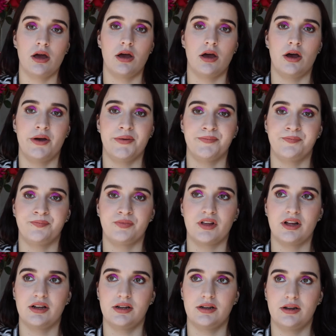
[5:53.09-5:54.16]

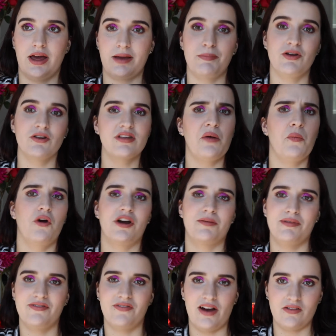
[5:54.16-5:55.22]
Like because I woke up
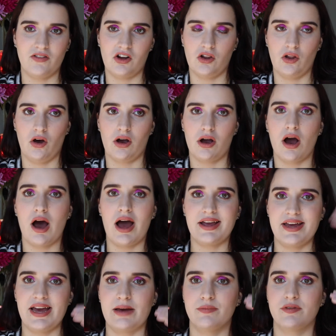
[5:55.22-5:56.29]
at 5 o'clock, I
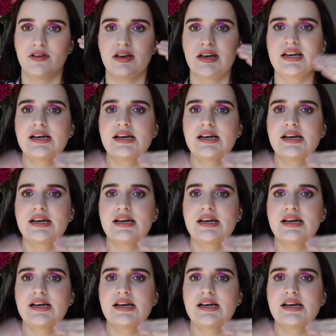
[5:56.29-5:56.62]
kept